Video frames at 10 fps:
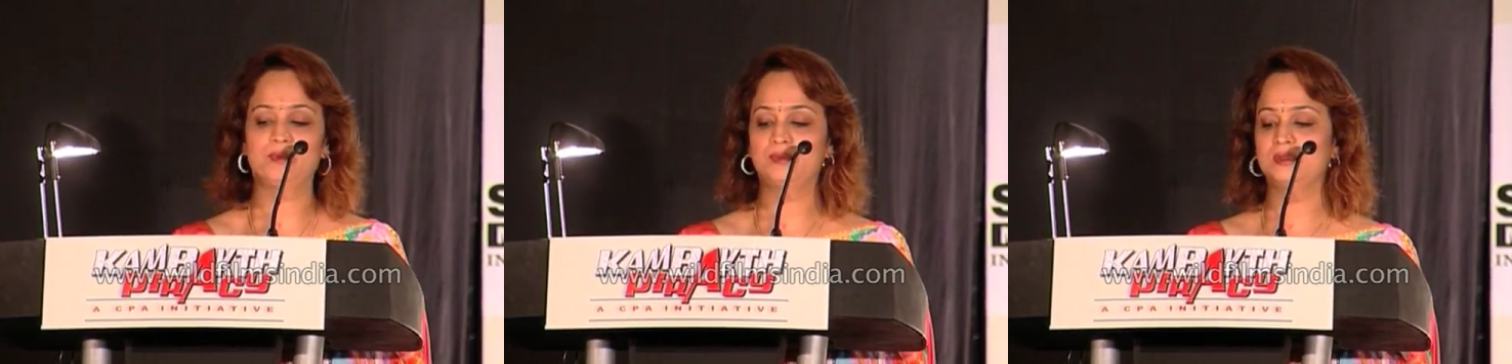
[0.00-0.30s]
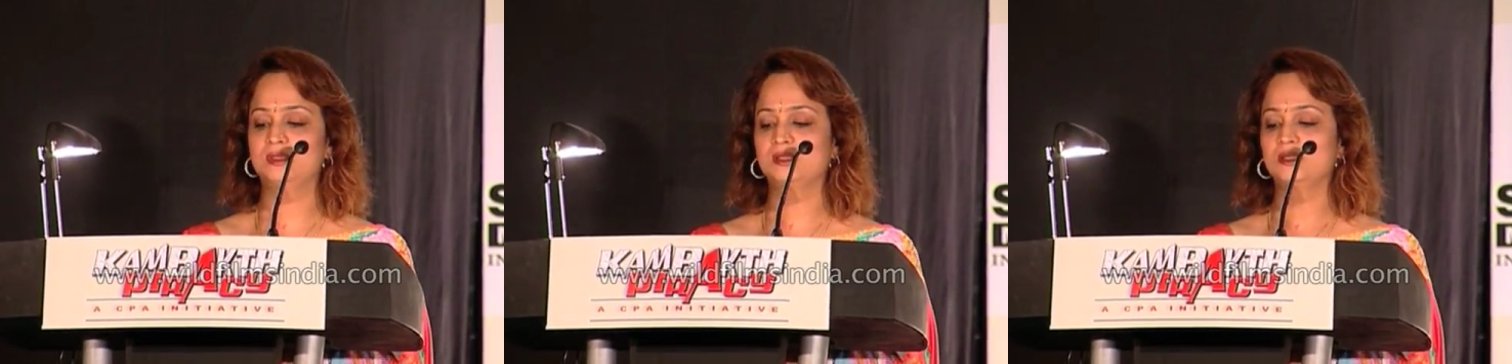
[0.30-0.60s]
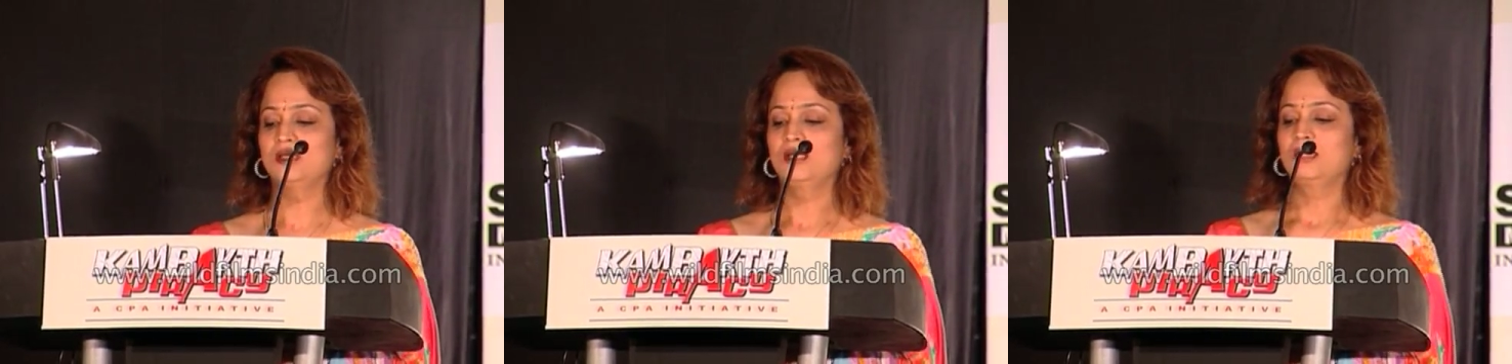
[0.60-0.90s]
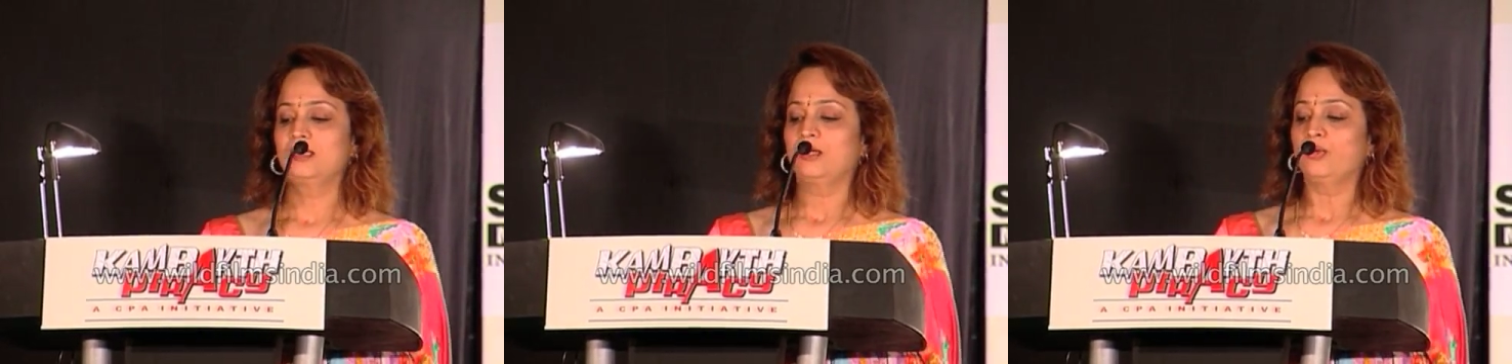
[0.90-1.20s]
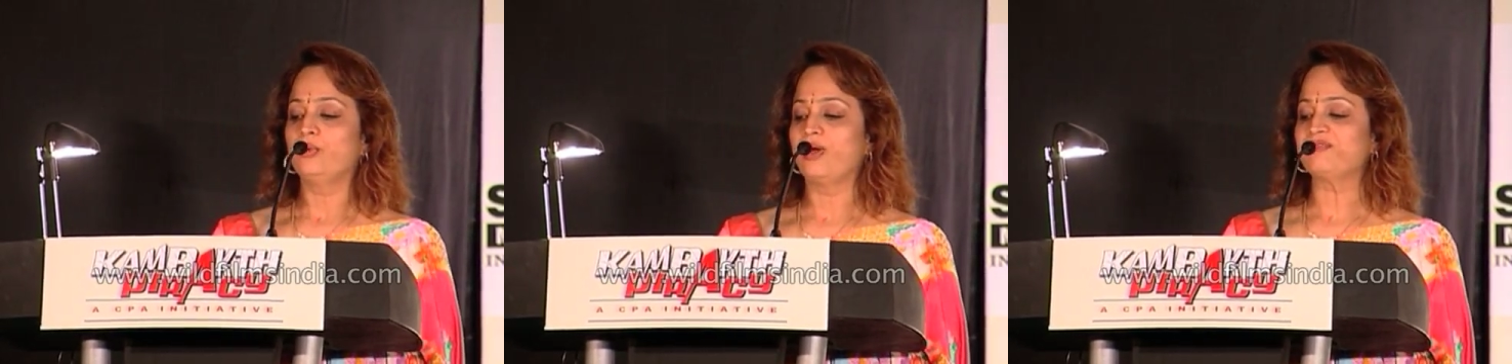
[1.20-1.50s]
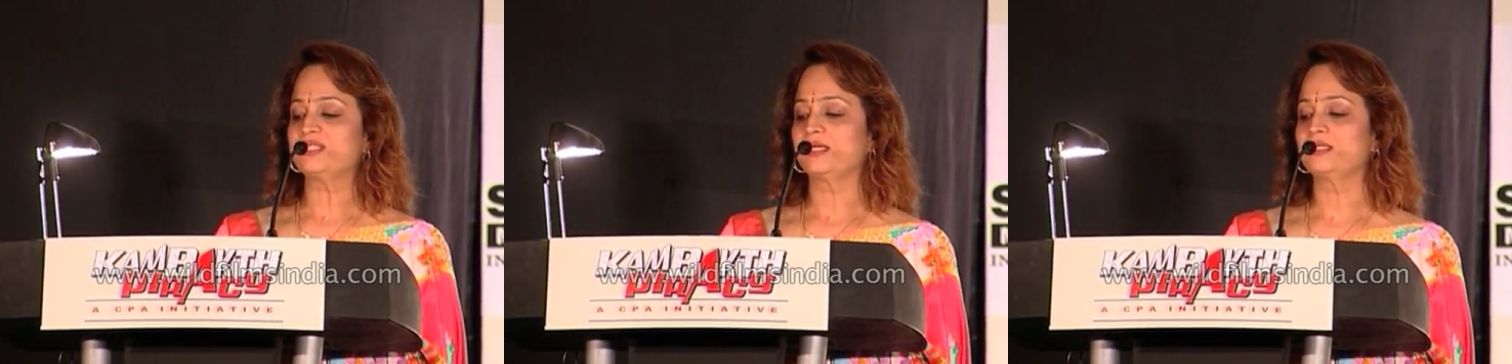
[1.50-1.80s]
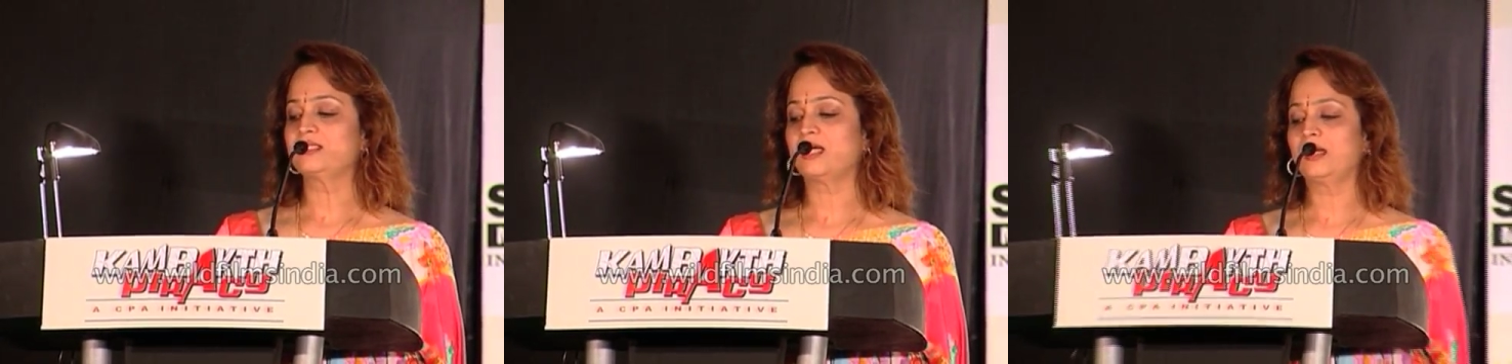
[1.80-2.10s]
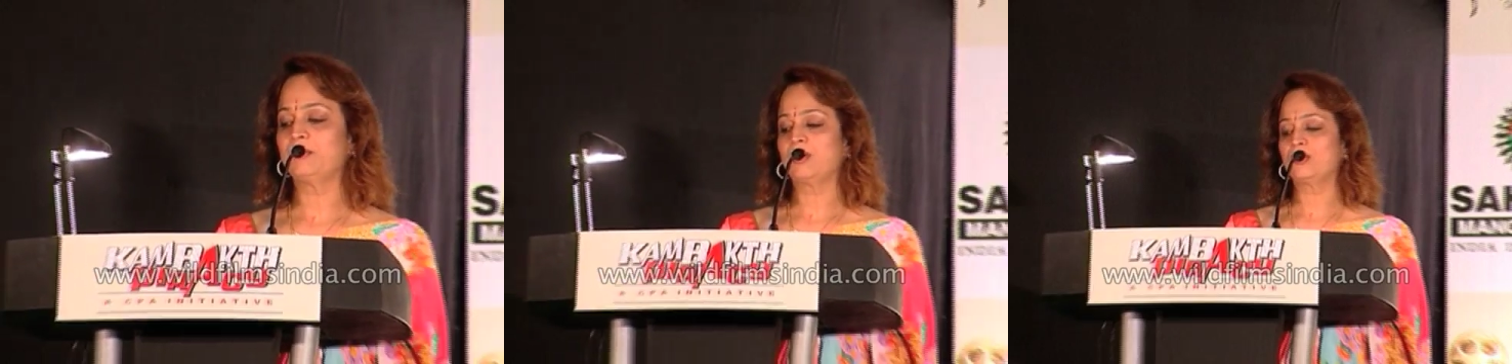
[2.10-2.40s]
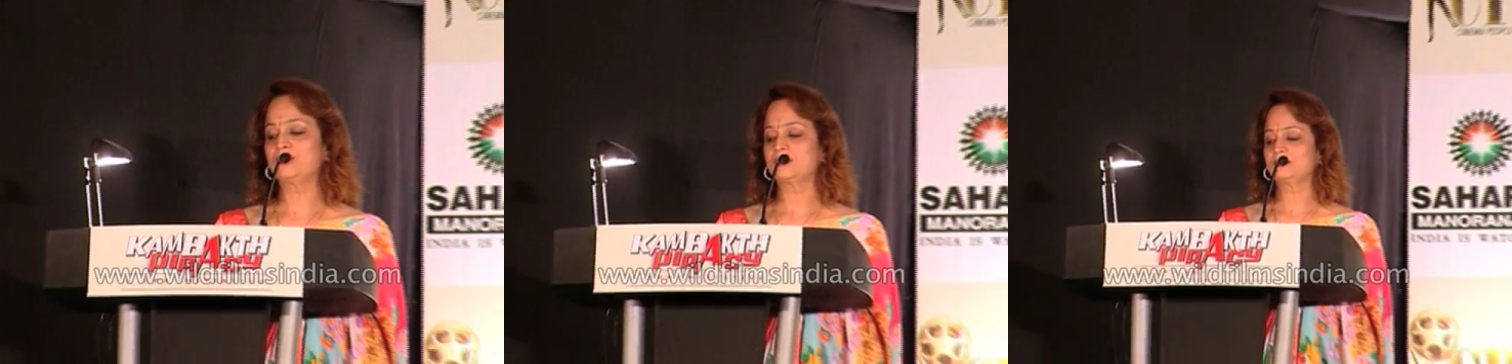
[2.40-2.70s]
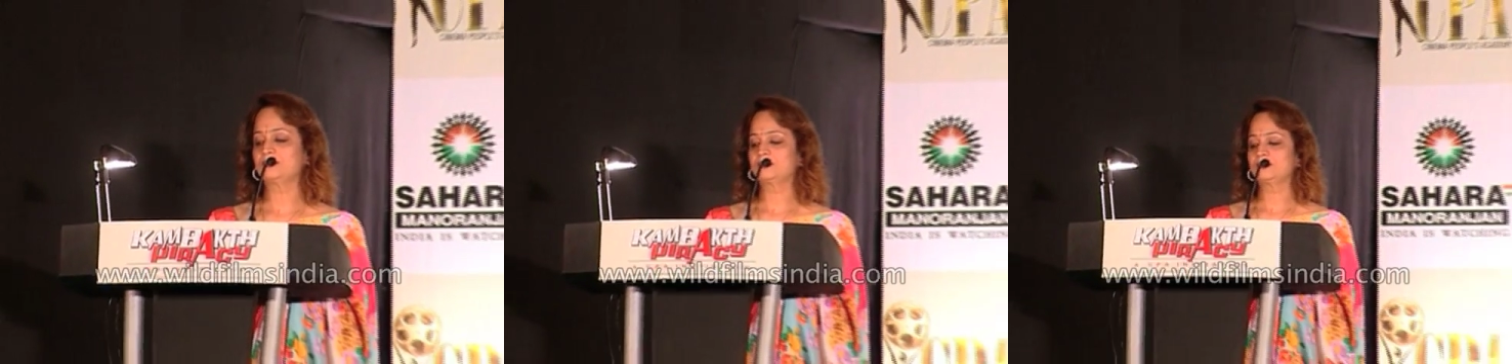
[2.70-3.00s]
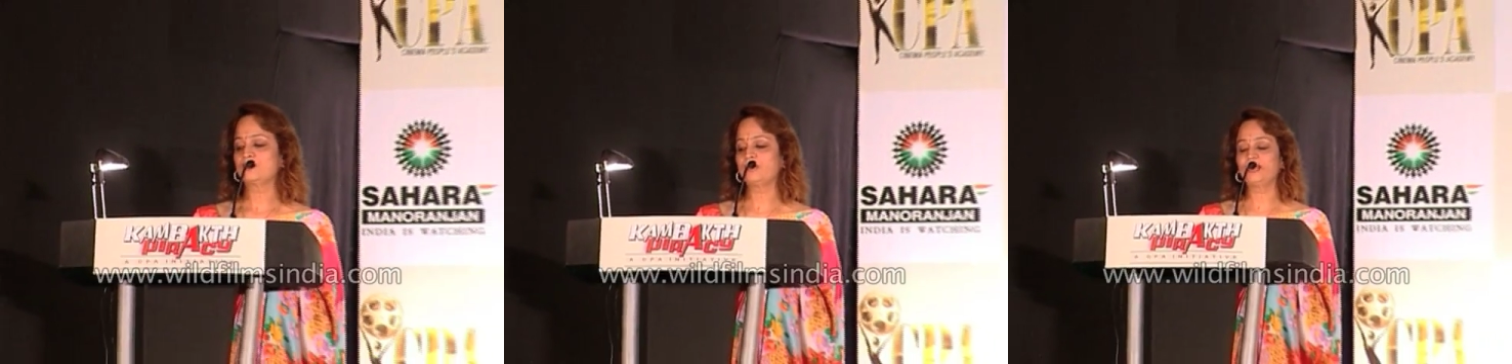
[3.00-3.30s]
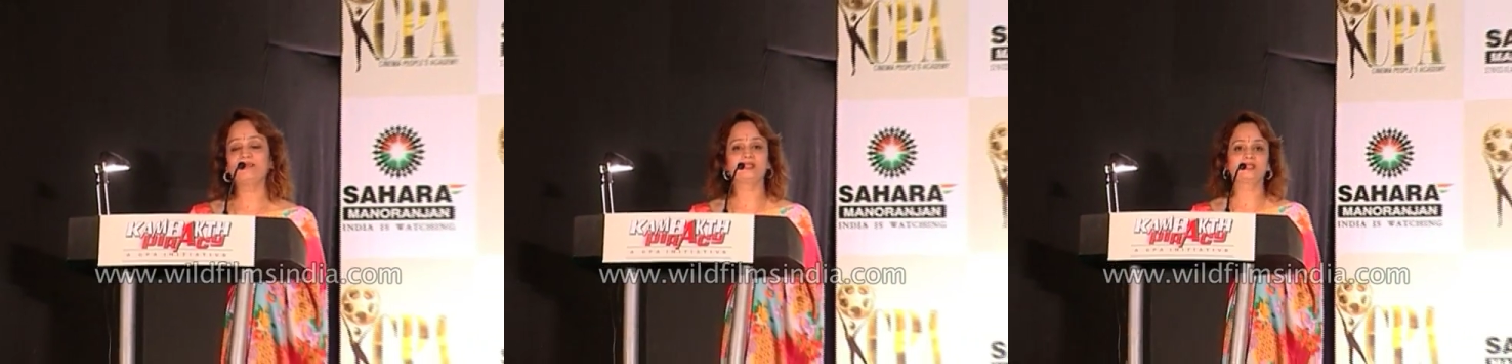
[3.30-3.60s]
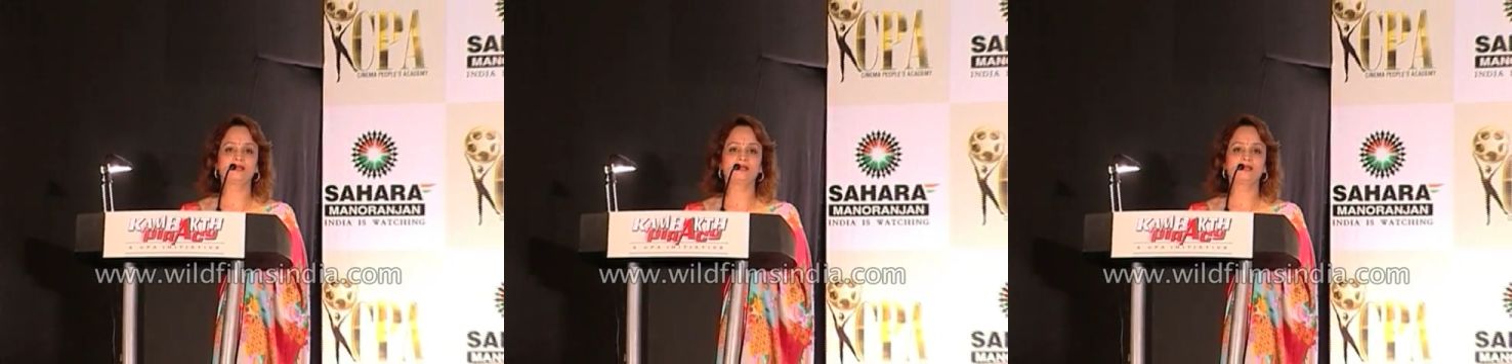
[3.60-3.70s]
members who have taken time out to be with